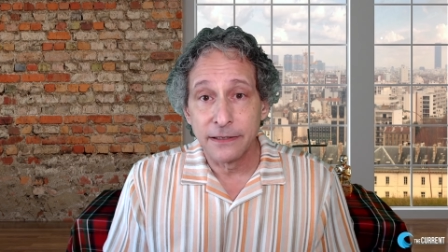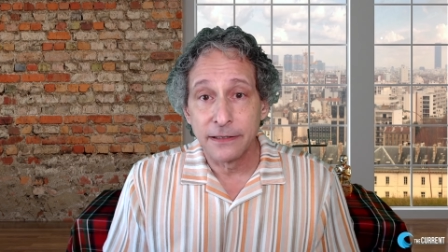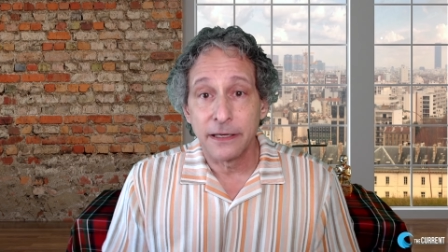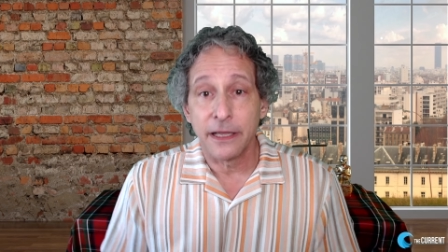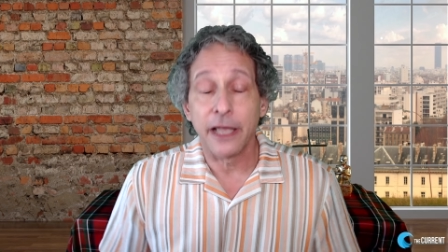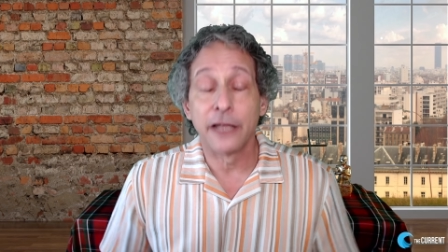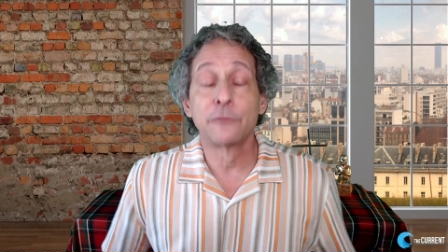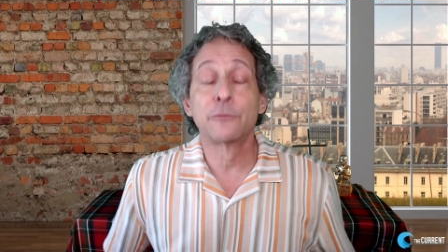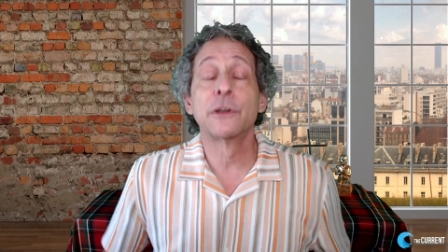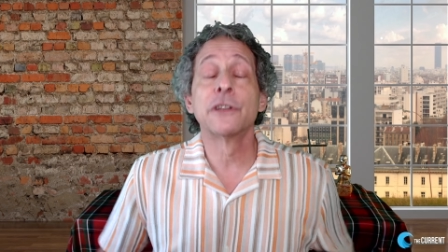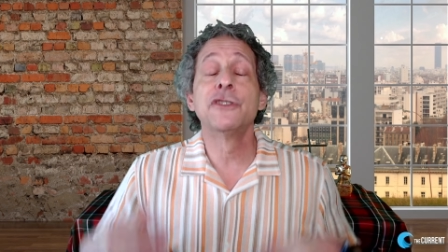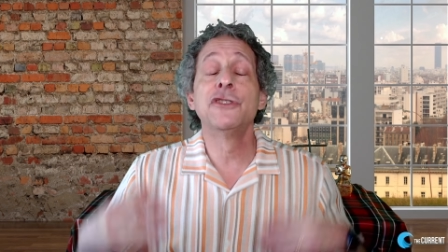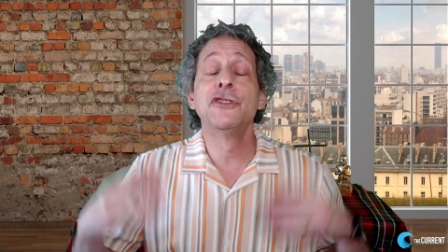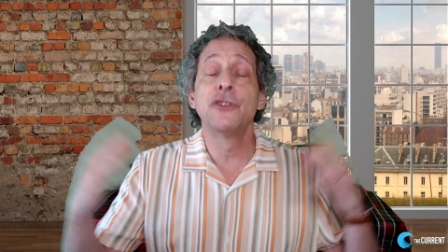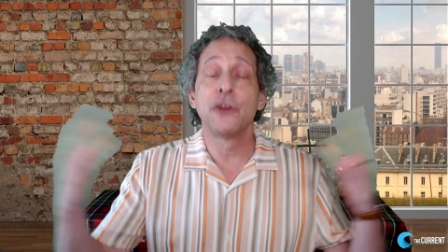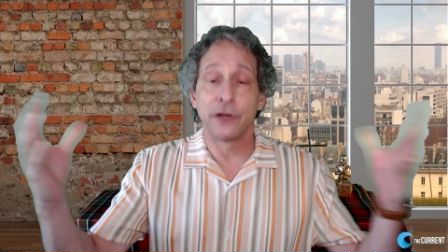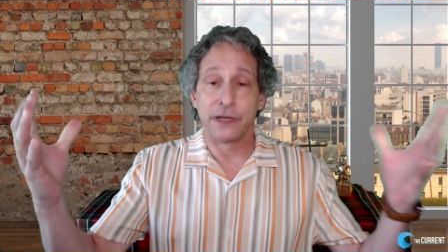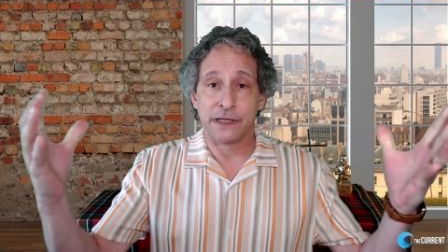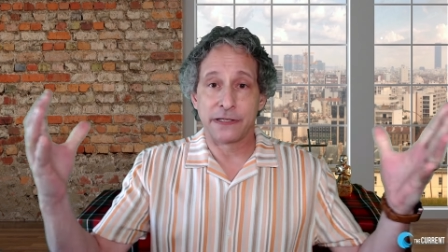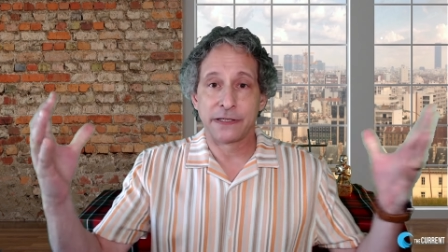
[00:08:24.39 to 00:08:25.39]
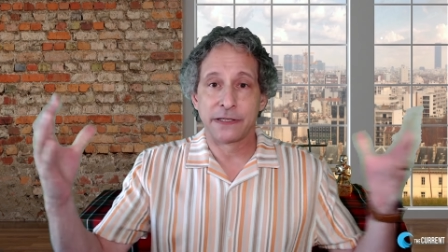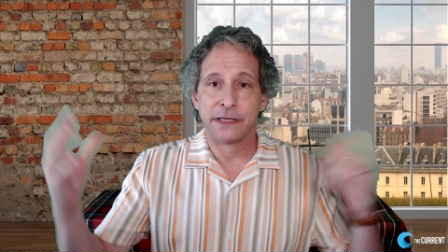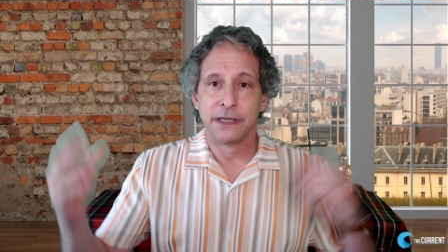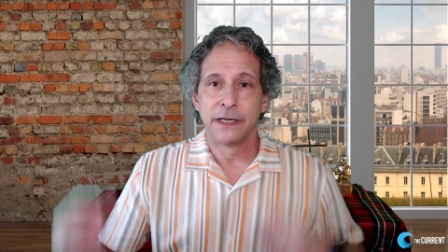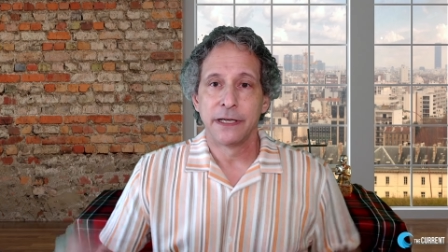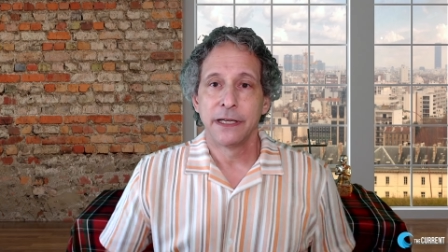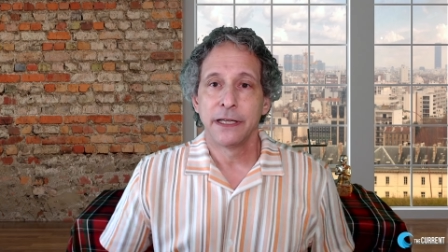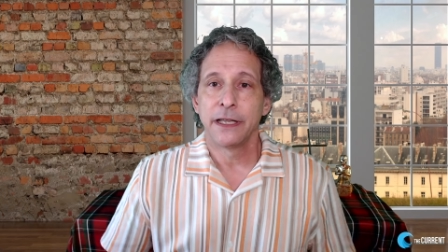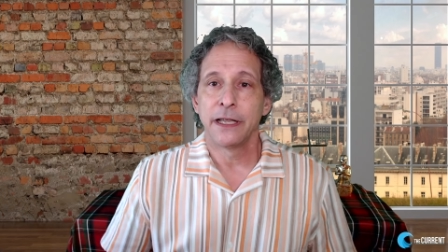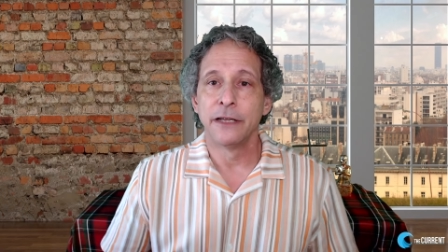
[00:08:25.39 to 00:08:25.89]
and rejoice
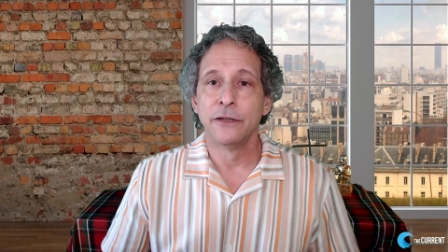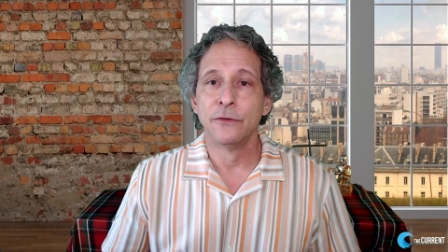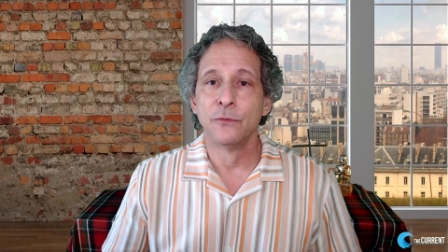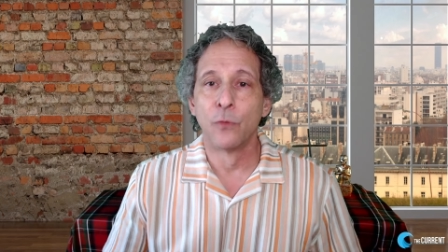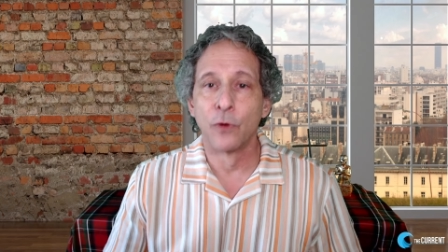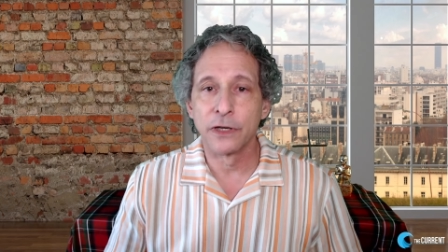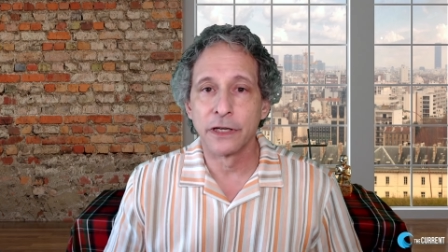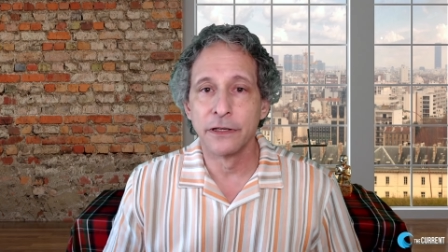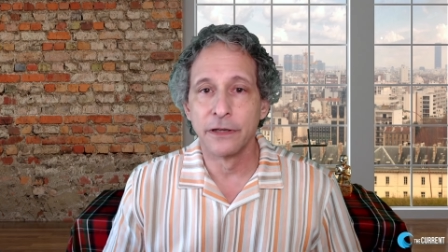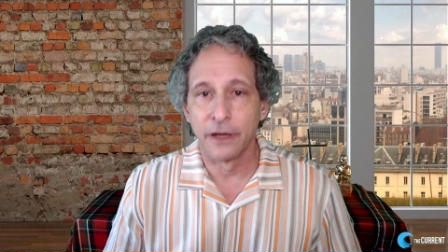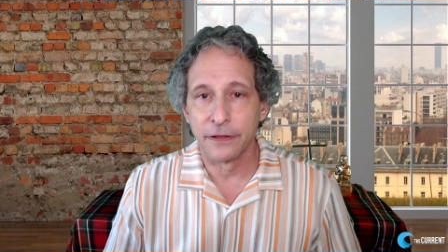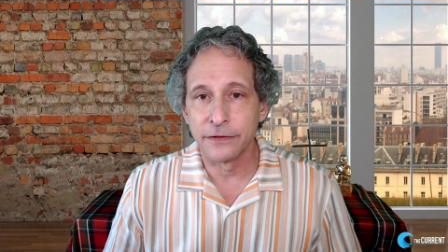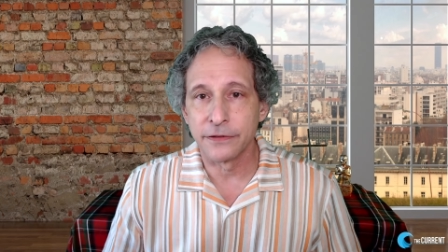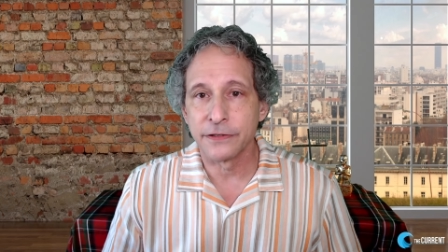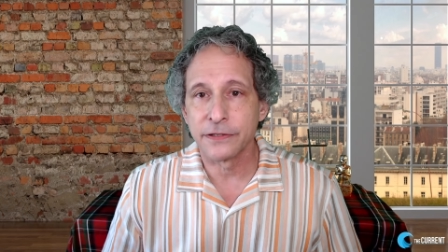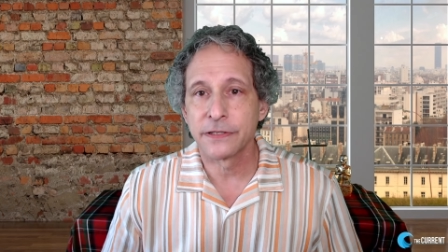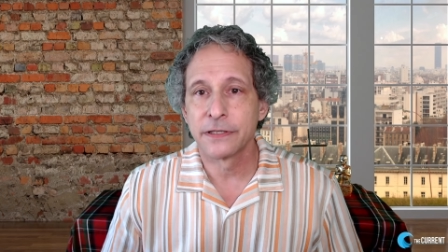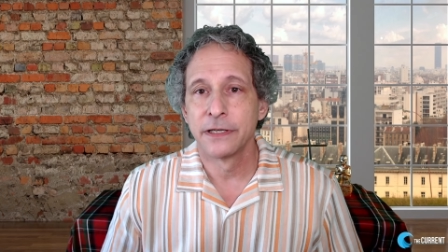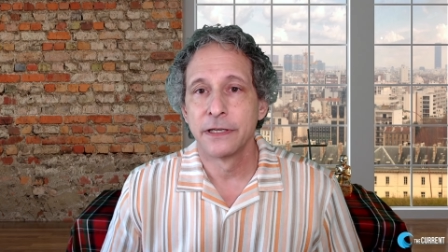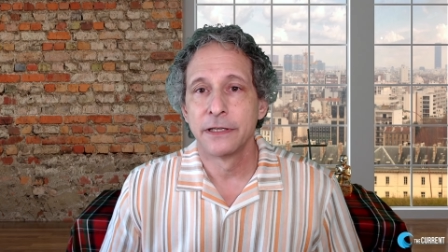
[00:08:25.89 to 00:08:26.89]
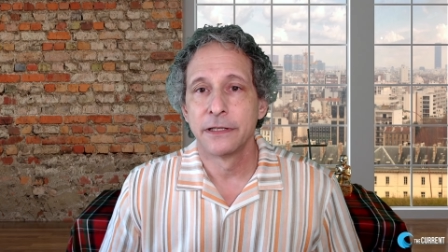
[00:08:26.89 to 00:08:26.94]
in one another's